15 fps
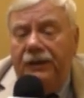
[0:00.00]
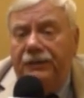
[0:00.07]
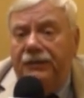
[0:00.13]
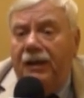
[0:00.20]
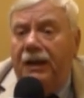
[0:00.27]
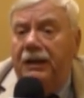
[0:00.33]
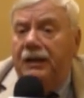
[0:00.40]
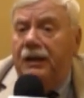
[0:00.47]
He
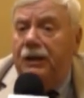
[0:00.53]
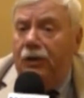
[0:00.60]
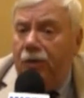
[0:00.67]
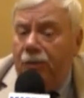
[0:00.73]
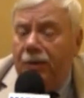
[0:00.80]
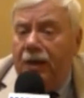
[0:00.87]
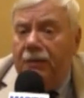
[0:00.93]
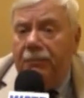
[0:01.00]
started a
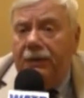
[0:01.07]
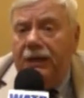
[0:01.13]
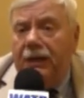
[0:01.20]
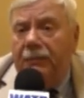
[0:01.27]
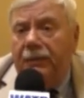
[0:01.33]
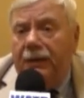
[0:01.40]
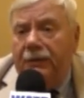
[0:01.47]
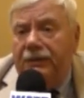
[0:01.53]
new
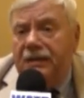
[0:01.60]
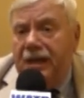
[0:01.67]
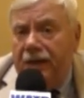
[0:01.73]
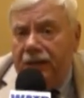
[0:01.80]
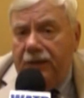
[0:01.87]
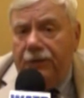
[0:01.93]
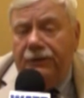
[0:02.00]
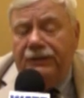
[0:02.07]
company about
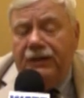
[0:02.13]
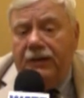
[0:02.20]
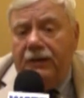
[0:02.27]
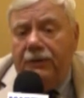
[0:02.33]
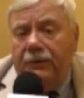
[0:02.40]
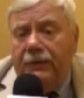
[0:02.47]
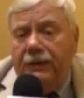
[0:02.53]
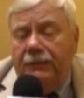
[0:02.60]
10 years
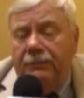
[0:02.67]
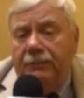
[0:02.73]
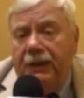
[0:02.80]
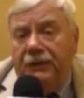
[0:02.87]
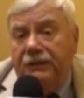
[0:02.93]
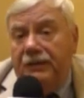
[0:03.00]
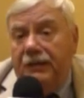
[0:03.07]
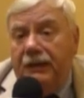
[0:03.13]
ago,
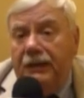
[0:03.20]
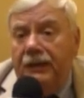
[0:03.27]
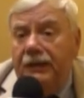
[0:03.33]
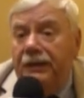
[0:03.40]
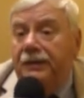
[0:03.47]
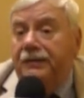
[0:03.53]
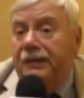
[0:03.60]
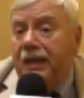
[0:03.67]
and
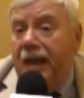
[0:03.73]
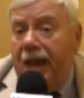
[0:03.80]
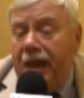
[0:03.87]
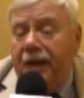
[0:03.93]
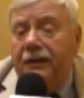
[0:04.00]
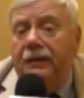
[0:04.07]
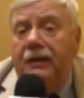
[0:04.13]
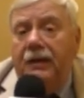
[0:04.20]
basically it is,
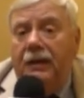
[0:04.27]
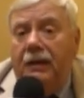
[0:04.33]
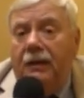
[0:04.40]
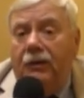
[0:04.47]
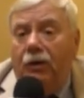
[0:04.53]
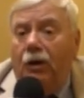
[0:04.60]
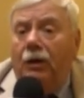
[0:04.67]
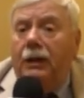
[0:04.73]
again,
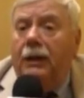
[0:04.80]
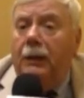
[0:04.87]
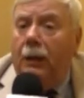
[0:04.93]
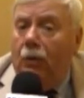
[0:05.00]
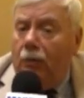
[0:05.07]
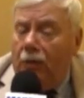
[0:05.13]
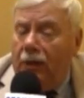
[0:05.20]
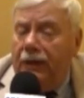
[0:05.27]
not only
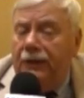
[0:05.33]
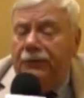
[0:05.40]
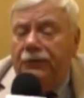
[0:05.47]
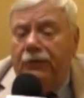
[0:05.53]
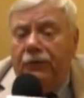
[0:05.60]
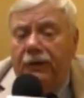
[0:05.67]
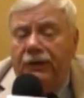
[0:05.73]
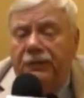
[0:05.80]
local
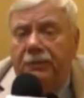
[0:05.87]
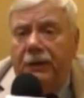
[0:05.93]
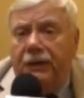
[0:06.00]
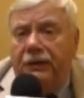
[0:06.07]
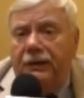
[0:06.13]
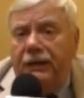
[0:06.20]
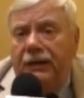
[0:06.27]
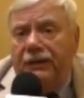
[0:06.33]
histories,
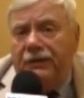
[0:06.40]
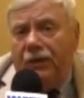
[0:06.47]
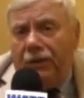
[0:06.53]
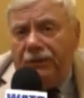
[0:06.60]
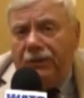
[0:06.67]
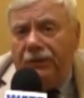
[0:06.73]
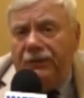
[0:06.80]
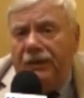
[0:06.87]
but it's
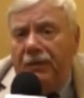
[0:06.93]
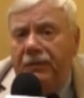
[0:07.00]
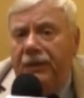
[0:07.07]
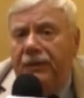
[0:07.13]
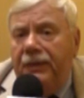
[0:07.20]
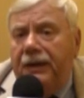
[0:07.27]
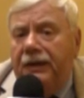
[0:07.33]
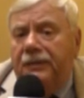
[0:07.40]
also
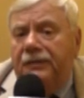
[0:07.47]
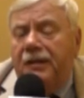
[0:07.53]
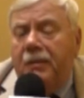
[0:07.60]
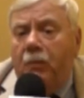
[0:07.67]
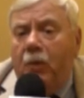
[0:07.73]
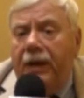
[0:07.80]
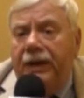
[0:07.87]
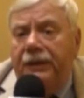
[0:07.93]
something that in
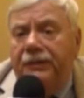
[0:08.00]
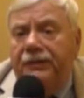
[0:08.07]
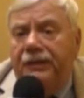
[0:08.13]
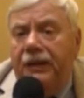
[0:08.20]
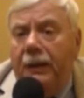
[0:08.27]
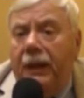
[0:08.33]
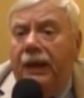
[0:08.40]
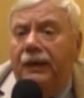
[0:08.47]
some
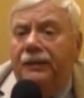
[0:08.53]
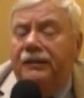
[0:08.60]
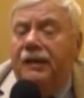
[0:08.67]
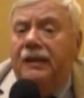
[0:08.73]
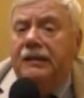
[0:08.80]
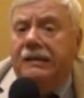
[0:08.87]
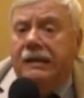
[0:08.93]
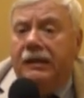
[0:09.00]
ways he
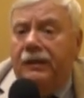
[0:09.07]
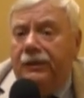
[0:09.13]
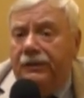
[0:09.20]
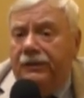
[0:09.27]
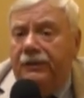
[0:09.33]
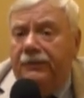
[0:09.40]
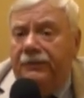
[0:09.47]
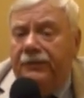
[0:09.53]
likes
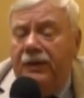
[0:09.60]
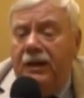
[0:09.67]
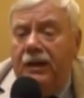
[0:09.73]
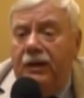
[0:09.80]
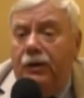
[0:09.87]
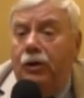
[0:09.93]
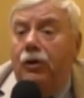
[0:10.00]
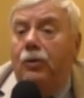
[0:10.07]
ideas of
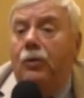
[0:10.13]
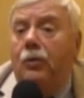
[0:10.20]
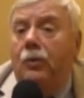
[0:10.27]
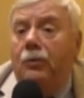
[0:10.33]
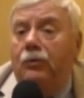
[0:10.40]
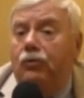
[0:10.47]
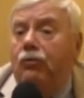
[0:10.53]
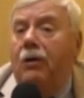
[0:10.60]

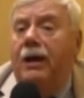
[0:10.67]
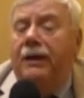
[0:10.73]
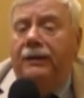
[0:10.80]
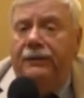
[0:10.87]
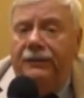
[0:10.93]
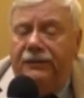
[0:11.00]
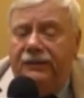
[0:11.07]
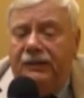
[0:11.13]
new
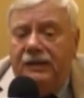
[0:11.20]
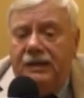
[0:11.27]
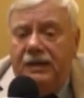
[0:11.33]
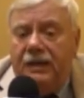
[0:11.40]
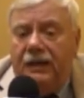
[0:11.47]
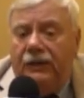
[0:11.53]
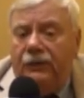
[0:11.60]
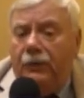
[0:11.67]
trends.
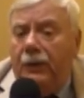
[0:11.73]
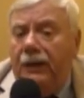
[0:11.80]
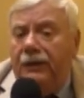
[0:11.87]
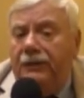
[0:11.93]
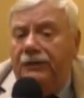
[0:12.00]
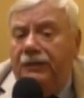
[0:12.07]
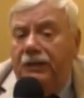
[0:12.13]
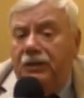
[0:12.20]
So
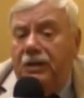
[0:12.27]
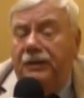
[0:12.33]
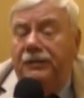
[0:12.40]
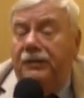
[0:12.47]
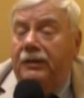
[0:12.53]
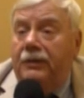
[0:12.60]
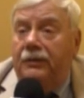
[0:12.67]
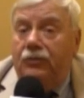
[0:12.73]
I
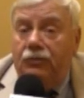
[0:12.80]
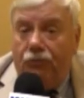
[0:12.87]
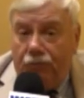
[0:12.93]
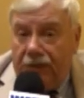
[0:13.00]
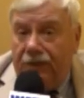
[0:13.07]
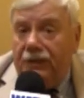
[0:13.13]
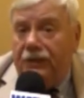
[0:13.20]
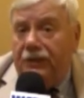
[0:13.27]
suggested
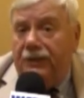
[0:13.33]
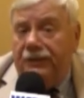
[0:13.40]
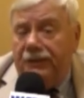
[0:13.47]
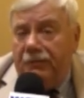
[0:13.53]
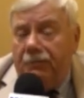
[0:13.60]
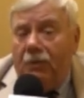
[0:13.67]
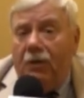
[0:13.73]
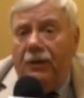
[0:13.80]

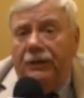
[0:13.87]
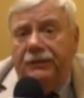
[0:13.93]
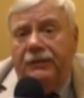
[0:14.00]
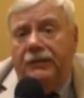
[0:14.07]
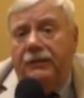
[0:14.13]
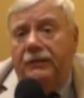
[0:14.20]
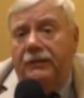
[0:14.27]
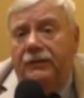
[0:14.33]
Traditions in
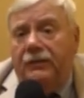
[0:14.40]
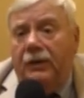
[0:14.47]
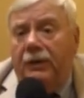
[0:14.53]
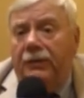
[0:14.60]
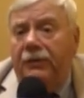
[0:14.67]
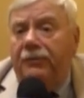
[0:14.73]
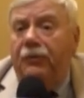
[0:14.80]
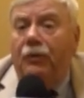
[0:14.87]
Boston.
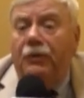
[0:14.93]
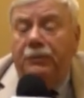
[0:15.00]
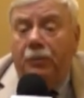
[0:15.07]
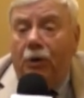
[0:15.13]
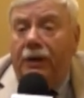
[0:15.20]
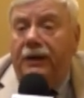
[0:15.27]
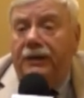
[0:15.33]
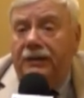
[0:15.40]
So the
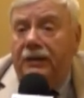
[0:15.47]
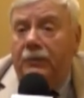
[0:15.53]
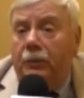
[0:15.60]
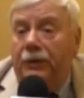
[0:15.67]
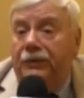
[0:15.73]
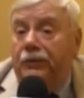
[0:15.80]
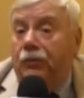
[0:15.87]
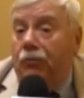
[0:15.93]
first book I
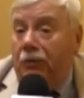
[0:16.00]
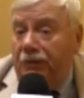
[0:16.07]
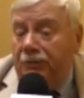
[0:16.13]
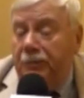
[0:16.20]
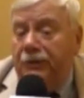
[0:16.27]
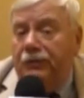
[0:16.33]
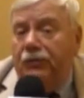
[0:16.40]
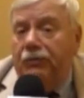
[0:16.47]
did was
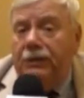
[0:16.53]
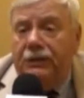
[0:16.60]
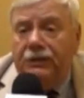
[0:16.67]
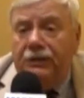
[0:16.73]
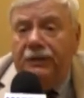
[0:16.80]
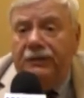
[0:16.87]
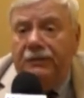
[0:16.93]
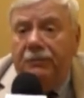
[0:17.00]
Christmas
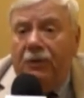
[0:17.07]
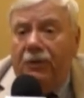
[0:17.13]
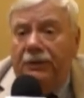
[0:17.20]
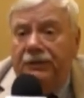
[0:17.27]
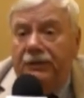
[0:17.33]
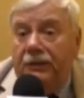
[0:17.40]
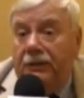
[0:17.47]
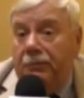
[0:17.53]
Traditions in
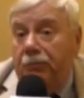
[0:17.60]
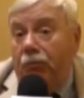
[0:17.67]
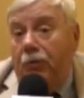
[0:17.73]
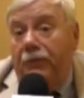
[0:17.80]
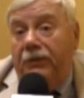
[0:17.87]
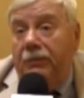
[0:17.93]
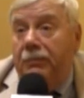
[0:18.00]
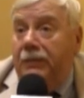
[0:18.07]
Boston, and it
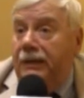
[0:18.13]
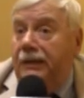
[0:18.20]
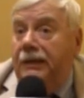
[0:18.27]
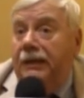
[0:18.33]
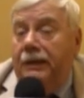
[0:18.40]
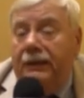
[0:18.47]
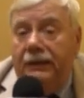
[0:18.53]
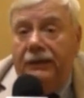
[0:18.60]
proved
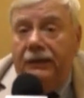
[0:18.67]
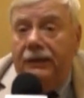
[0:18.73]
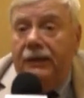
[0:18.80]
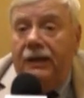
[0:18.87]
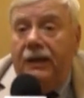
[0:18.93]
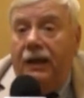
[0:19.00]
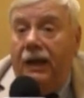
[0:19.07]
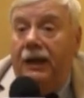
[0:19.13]
immediately
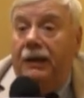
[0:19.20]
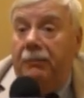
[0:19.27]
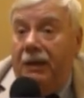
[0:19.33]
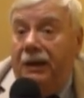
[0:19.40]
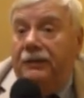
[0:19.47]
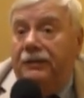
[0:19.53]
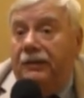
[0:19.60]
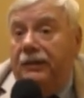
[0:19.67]
and
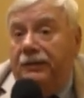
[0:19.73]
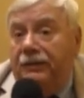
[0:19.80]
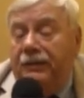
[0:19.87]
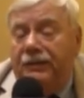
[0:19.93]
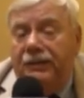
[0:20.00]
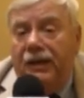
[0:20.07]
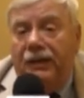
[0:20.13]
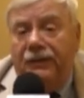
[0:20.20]
immensely
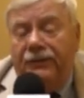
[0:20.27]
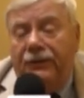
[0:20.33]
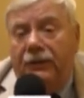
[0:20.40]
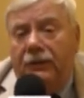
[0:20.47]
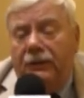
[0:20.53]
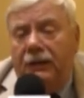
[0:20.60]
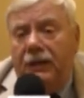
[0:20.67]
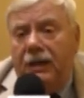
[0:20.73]

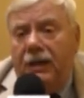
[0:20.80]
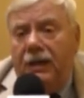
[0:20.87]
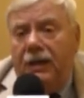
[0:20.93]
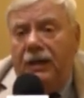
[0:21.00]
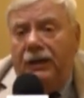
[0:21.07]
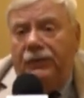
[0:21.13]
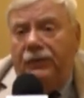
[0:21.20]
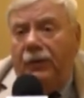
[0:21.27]
successful.
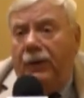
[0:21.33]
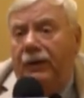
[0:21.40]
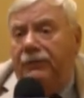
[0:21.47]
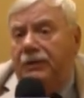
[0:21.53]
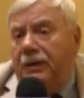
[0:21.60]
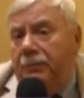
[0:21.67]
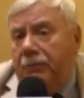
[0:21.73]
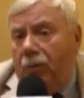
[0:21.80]
So
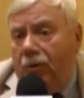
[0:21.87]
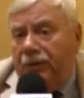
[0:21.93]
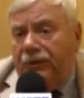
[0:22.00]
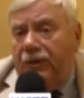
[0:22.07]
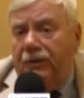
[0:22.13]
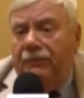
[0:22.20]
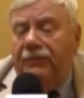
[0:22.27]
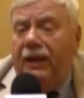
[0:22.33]
I've done
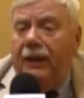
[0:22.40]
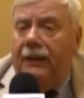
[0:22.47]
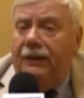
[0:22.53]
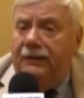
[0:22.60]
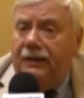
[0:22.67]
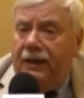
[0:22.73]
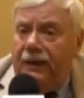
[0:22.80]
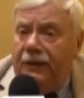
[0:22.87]
books on
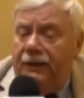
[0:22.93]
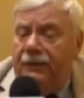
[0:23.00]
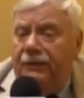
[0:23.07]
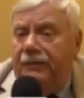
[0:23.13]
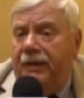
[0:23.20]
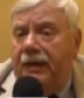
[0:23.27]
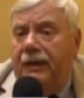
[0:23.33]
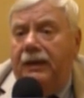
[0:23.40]

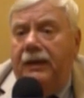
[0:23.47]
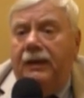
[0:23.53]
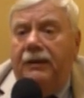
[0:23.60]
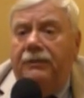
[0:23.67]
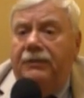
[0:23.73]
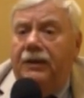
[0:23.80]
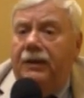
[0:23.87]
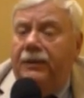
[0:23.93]
Valentine's Day,
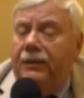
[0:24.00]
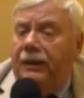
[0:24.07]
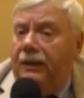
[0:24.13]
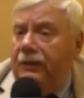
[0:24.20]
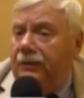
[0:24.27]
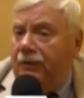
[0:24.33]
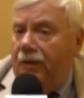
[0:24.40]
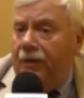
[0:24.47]
I've done
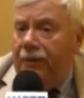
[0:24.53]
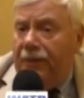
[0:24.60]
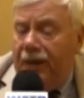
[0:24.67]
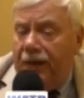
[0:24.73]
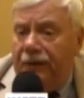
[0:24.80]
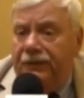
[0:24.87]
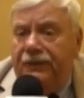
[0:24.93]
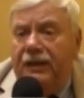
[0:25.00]
things on
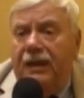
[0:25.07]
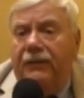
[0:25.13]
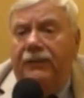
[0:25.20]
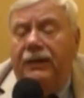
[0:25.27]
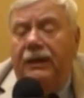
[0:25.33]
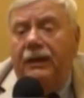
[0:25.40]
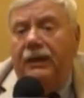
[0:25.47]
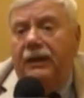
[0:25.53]

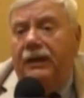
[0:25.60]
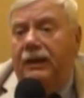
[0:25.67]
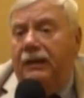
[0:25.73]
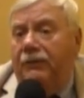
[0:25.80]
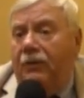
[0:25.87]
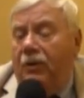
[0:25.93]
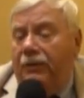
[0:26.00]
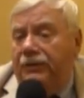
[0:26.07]
Thanksgiving, and
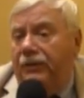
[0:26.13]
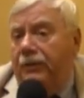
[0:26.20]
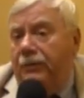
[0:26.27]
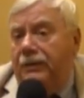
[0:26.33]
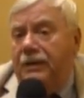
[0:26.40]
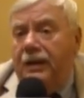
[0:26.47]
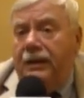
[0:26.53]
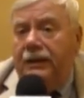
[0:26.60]
I've
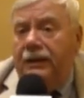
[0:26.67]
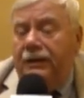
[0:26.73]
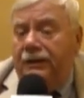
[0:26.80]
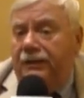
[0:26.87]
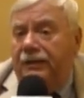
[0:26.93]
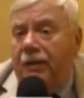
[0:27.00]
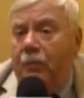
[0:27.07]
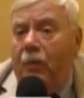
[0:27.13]
also done,
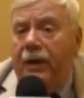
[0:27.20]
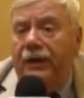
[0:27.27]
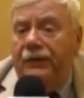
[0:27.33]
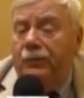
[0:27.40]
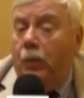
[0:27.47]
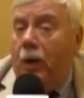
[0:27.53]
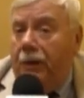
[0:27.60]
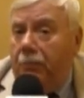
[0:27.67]
in some
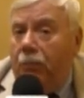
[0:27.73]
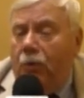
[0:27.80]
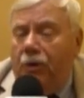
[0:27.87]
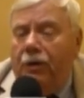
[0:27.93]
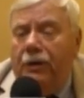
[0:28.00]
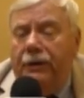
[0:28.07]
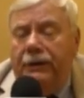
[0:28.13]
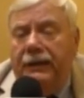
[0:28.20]
ways, one
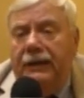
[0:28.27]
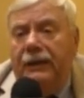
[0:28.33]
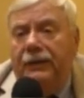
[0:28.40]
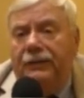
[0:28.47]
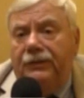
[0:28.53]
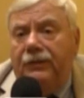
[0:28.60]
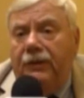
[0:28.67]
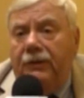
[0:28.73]
book on
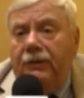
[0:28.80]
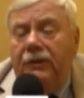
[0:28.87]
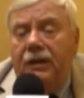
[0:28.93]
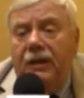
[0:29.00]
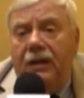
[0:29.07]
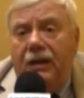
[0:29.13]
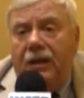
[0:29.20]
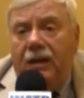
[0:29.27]
Easter.
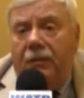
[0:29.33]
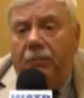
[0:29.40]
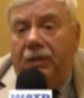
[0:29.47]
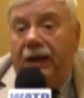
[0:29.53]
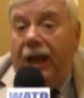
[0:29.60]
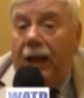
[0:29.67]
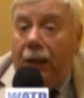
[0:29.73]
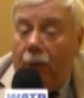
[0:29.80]

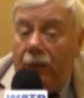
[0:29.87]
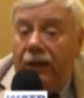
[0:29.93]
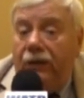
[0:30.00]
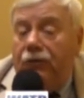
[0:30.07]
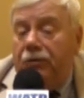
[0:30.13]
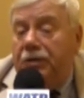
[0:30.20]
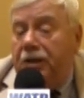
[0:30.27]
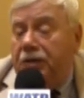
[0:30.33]
But
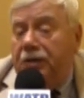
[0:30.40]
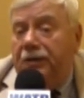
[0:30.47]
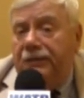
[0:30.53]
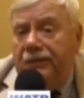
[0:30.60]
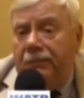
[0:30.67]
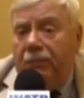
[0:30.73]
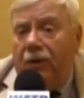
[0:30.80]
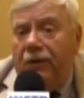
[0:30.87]
Halloween
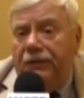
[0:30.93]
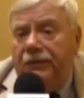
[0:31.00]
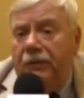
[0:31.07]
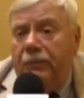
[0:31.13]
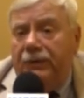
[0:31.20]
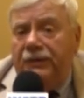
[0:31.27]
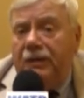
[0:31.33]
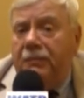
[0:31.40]
Traditions in
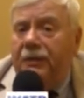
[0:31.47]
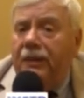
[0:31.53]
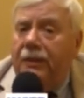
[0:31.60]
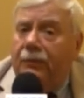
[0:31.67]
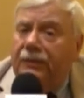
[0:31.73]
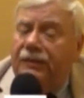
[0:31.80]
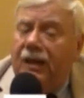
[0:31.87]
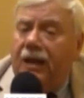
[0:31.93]
Boston was
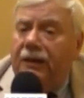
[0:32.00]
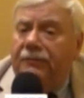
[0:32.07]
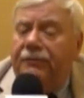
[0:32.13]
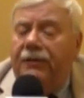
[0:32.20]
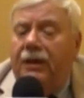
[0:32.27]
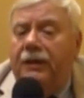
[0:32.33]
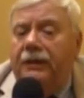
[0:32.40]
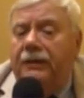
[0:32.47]
something that was kind of
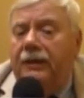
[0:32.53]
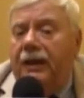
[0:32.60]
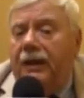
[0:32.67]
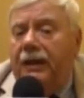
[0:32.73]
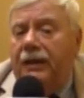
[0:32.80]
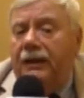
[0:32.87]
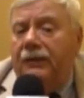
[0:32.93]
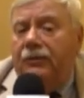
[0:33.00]
fun.
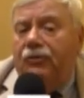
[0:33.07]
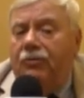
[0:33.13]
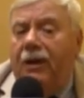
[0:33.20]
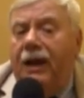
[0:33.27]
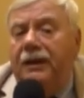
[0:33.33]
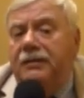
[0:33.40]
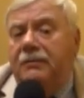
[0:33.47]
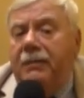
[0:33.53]
I
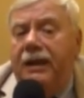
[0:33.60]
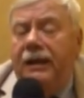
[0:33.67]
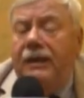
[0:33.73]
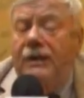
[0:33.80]
tried to make